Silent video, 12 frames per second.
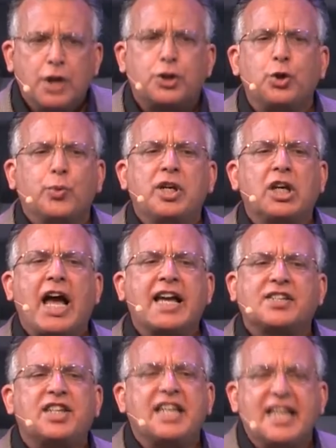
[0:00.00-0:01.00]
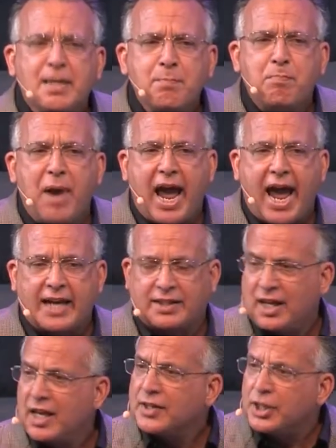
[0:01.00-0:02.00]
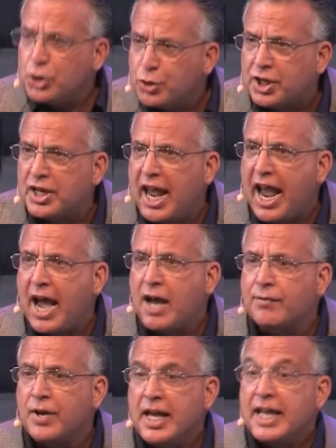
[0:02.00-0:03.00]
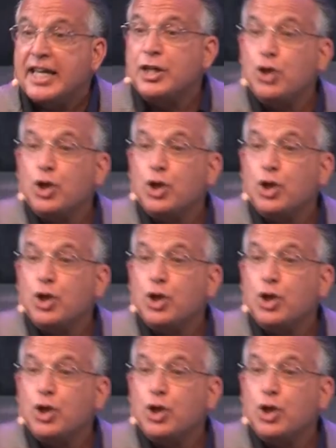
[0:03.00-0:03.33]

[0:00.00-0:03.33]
Do you realize the impact that you can have in